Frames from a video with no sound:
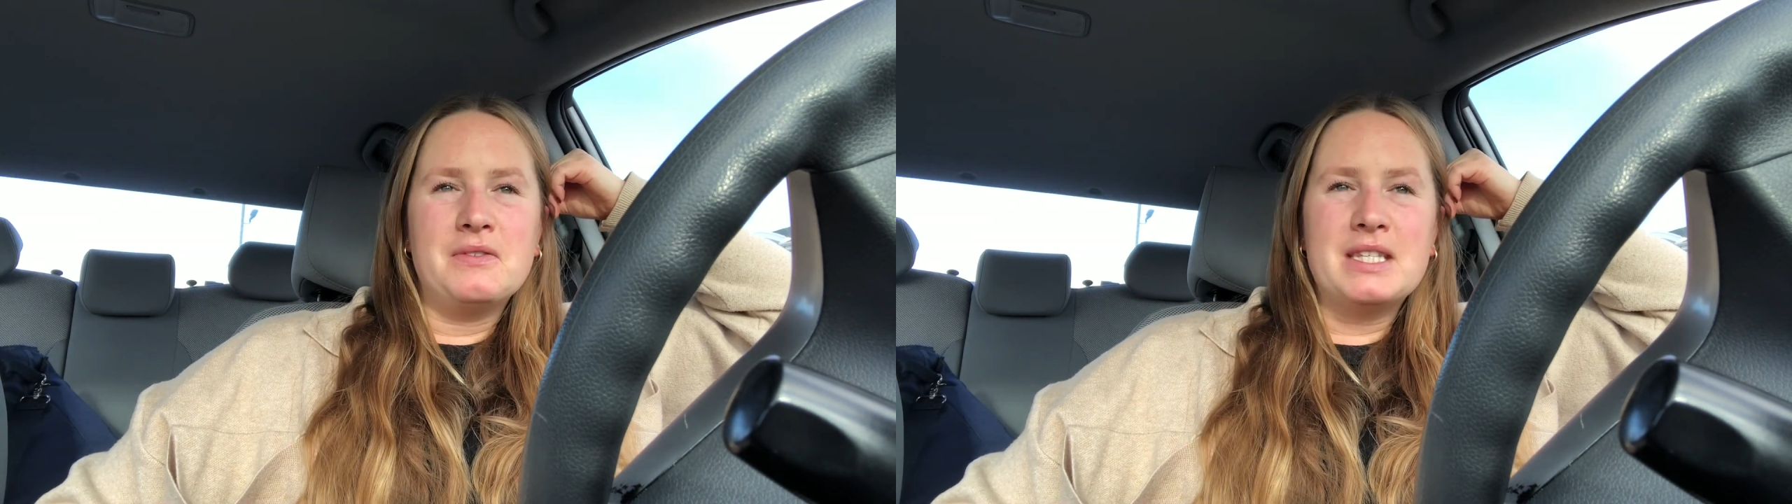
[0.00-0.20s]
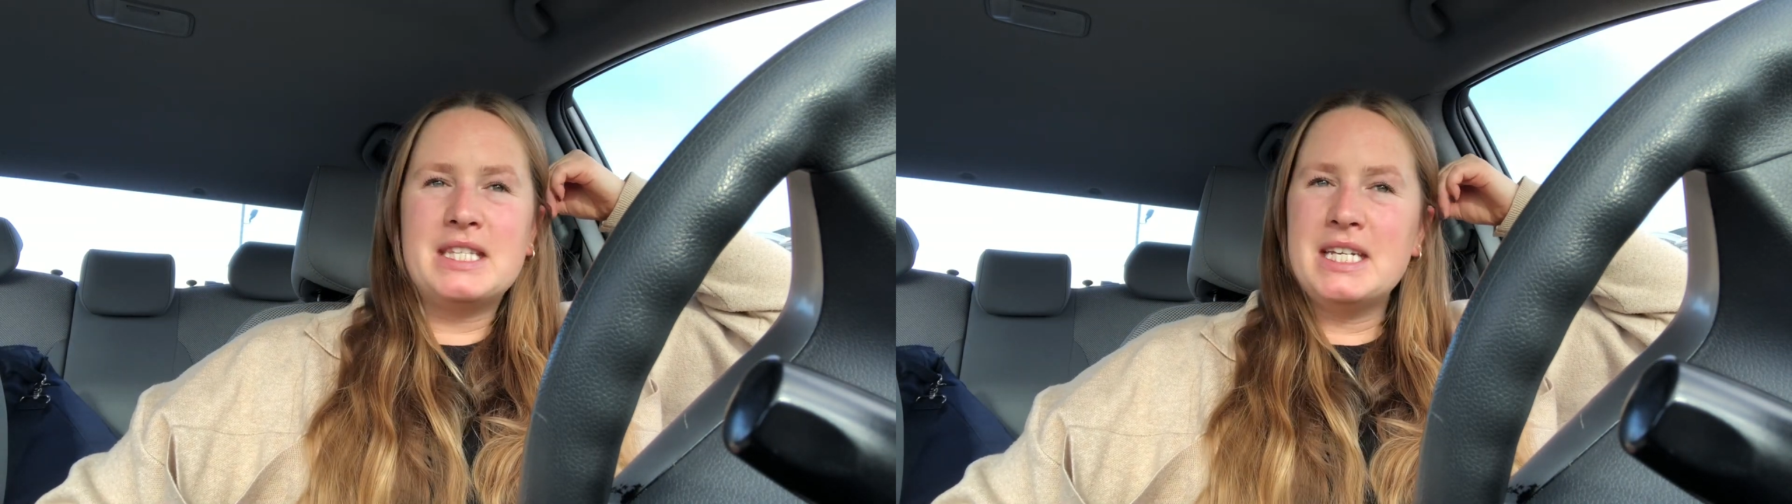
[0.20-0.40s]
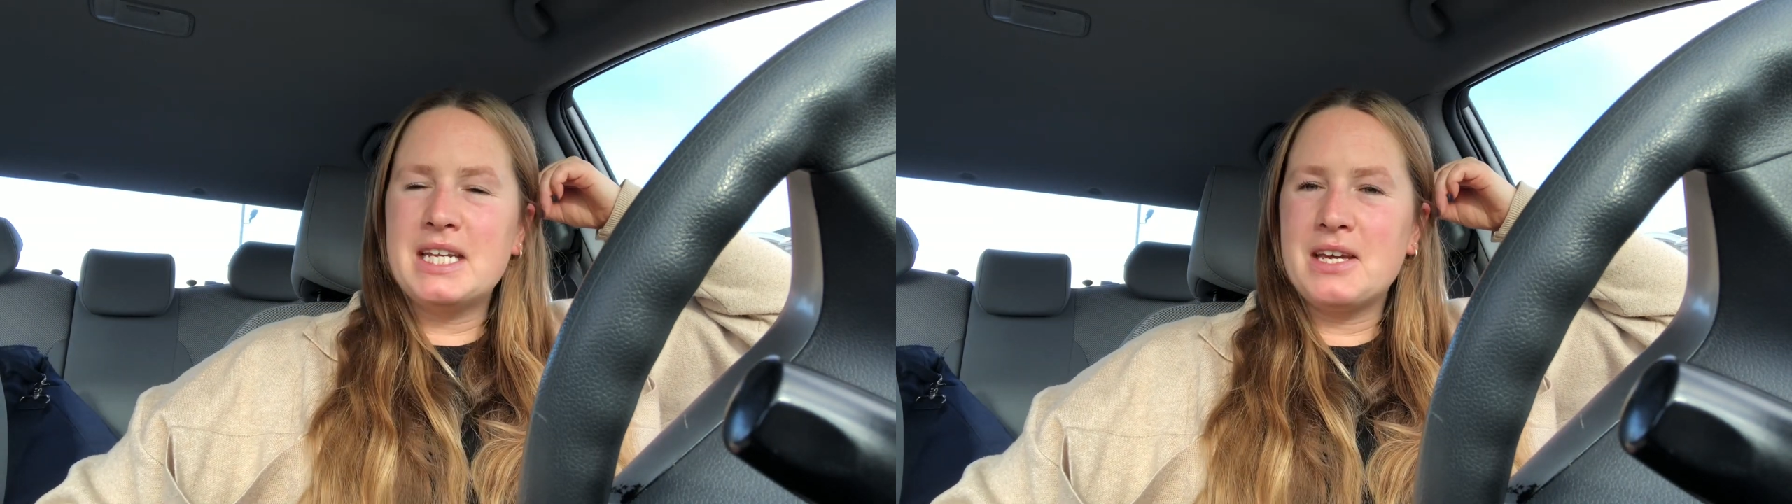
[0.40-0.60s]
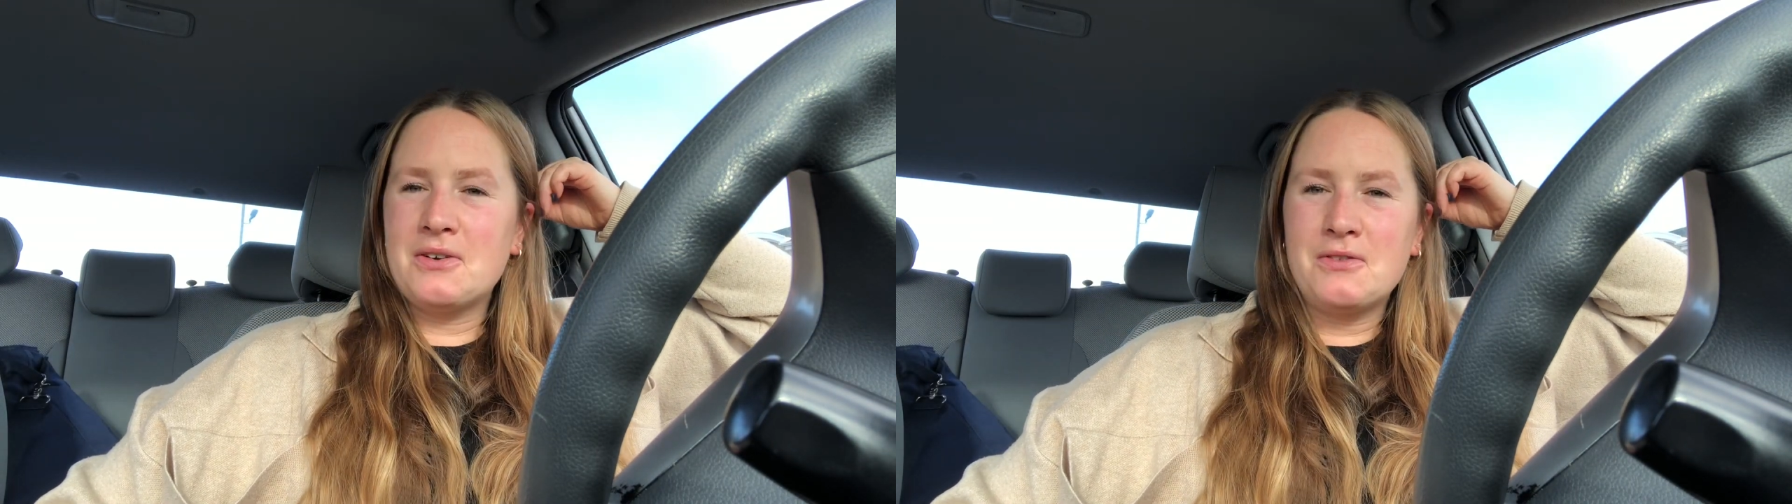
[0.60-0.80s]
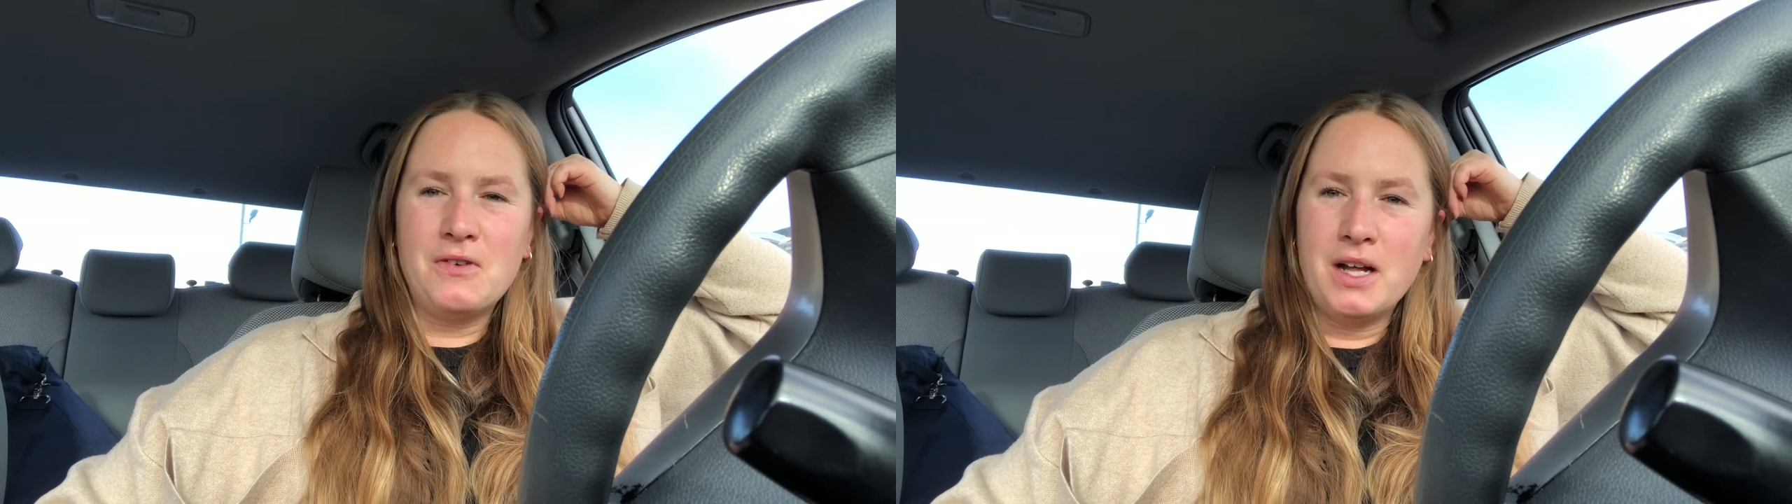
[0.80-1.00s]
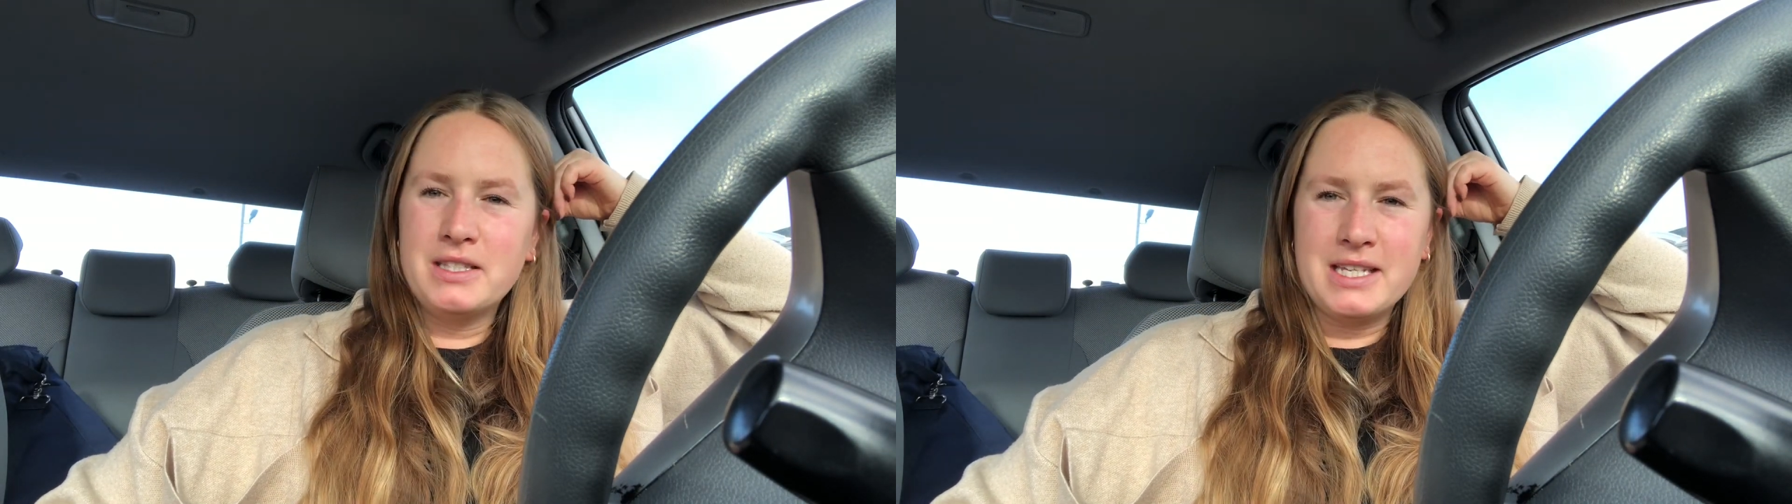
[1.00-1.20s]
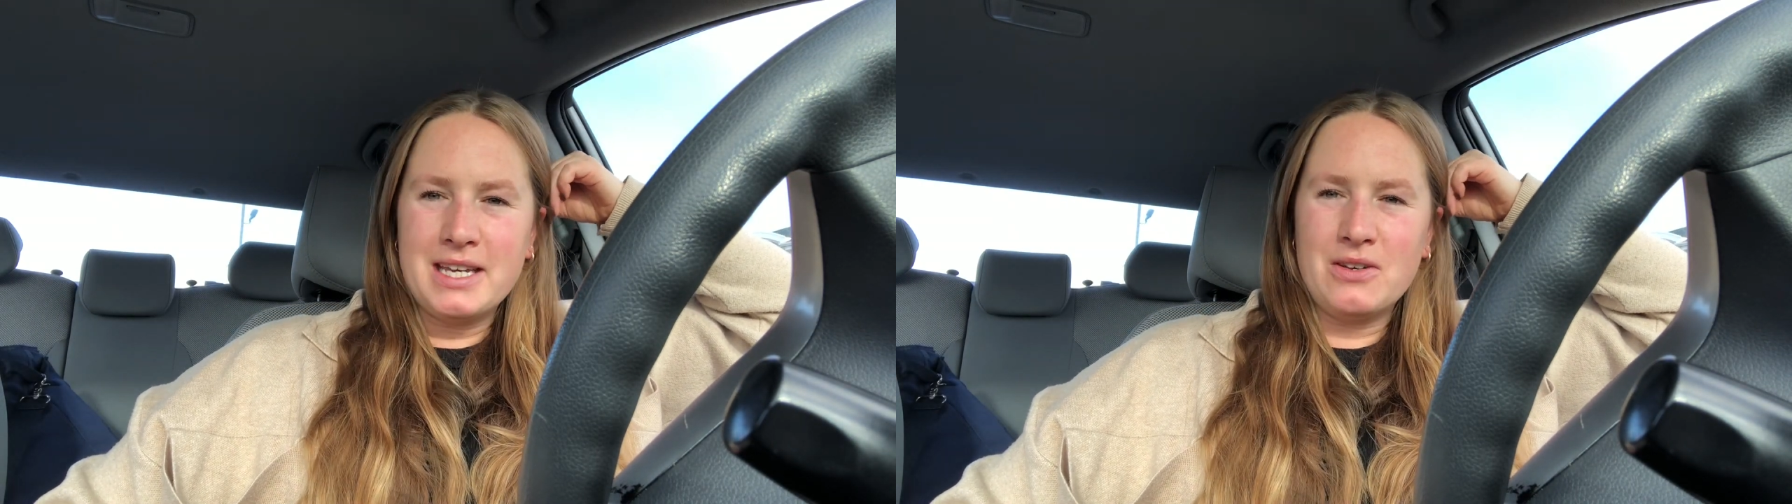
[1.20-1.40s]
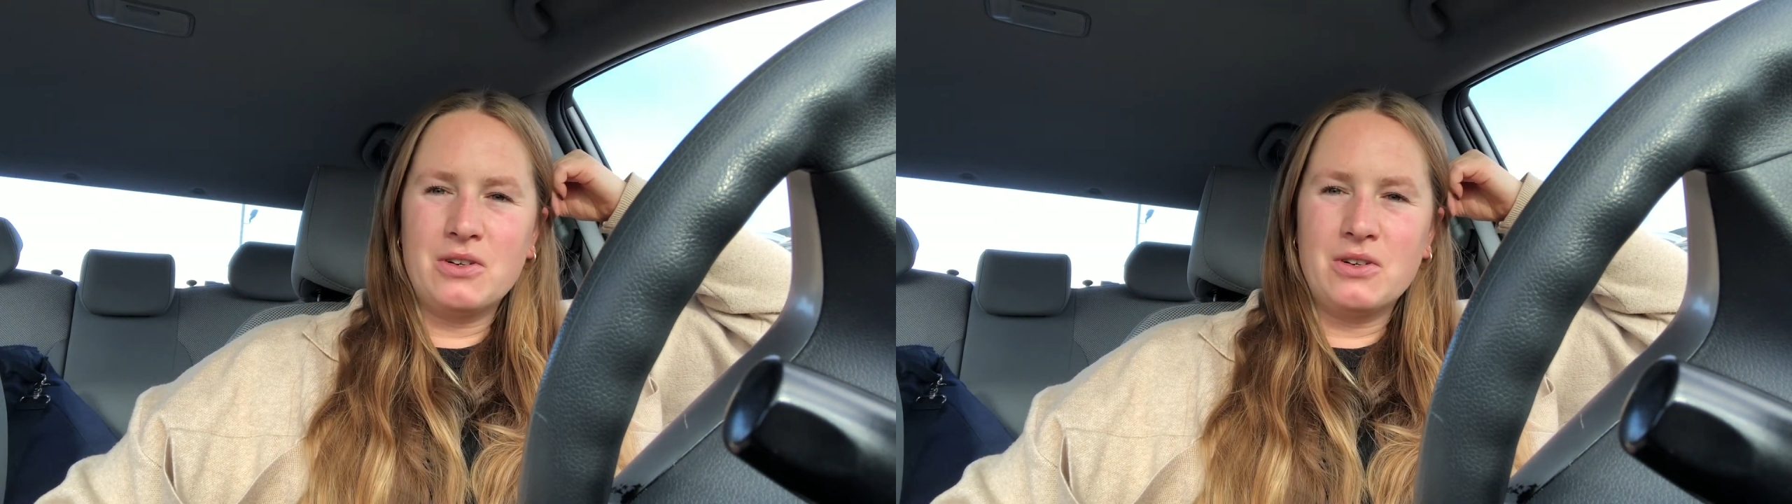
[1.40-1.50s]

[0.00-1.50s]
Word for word: seen it or felt it